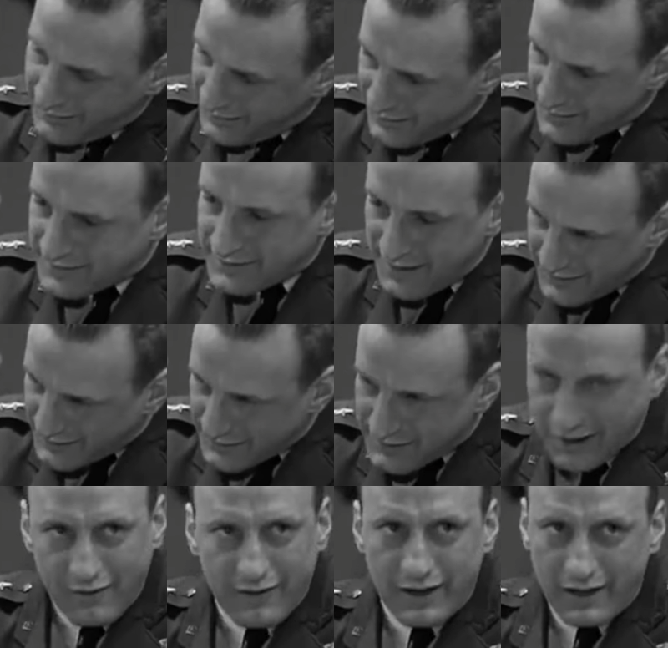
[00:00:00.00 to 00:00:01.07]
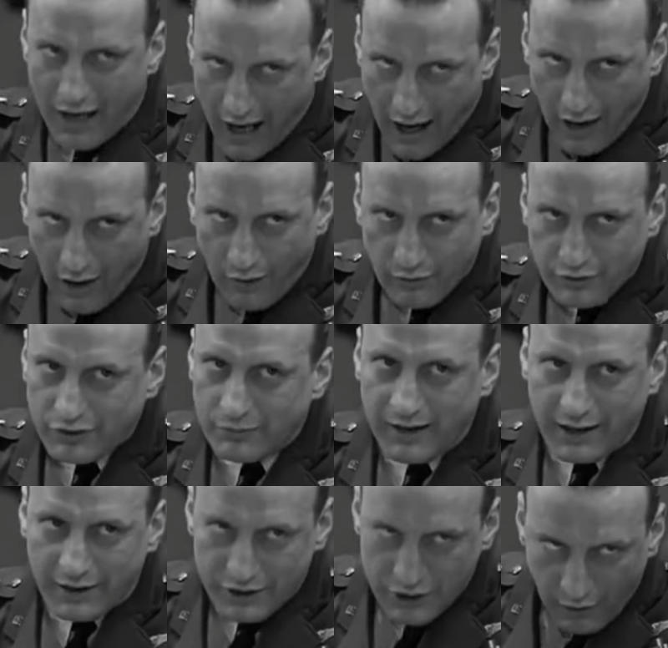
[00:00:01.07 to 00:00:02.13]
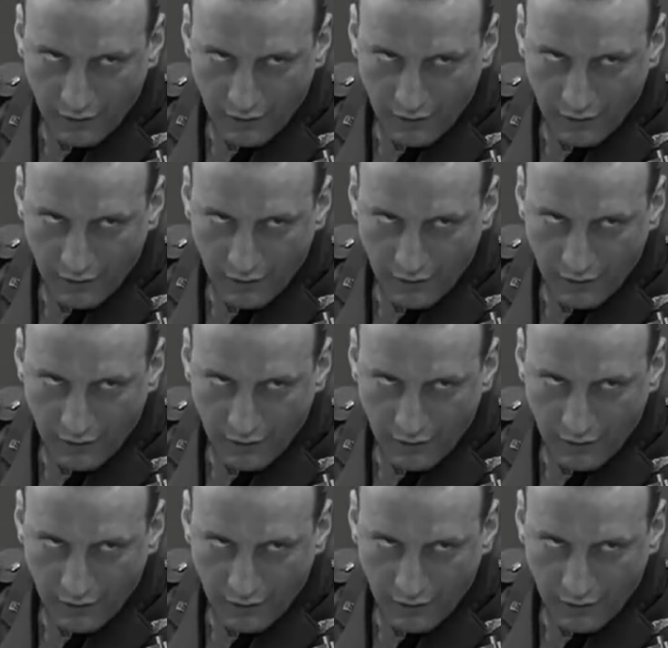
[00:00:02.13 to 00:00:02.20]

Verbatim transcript: But it is necessary now to make a